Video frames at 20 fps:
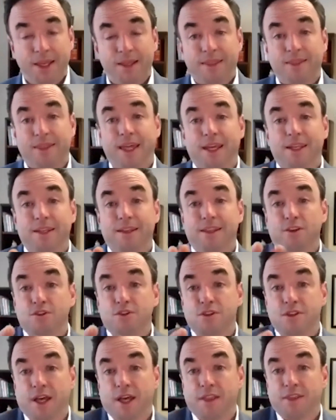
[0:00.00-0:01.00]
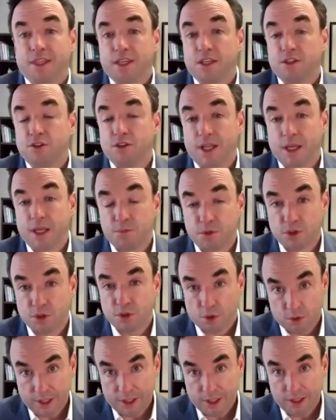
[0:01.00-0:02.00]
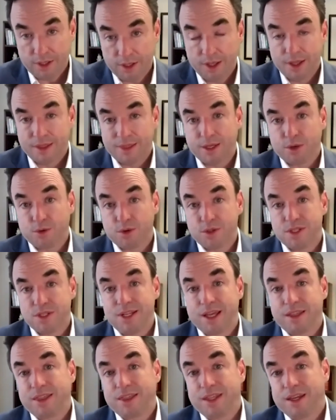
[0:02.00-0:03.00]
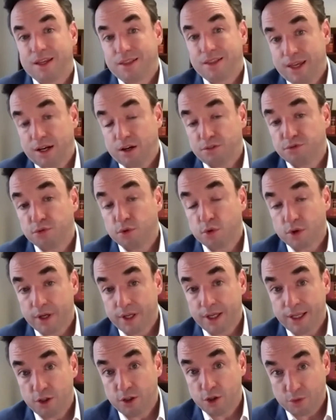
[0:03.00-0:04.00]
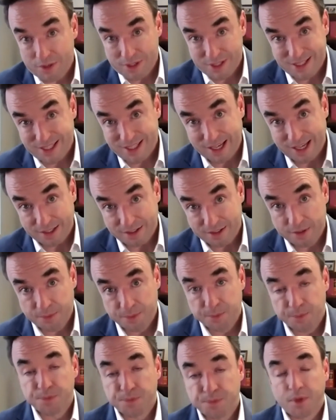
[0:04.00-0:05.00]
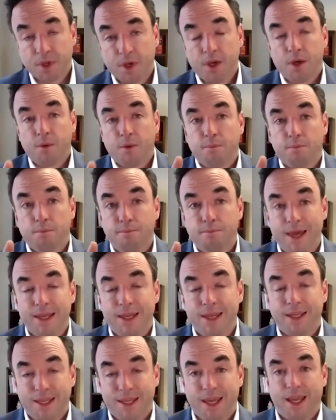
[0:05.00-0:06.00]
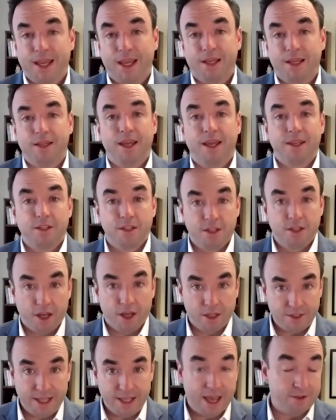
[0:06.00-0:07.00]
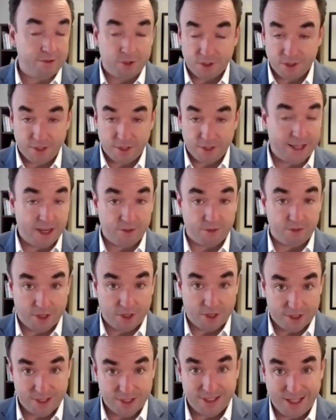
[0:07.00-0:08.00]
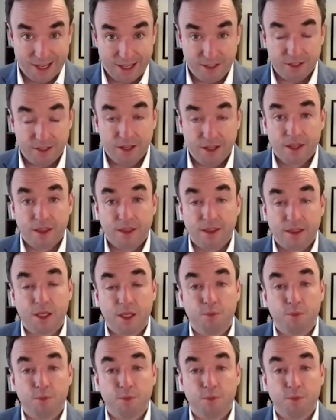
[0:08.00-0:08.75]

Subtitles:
then there's nothing in your name solely. There is nothing, therefore, in your estate. Medicaid does have, just like every state, the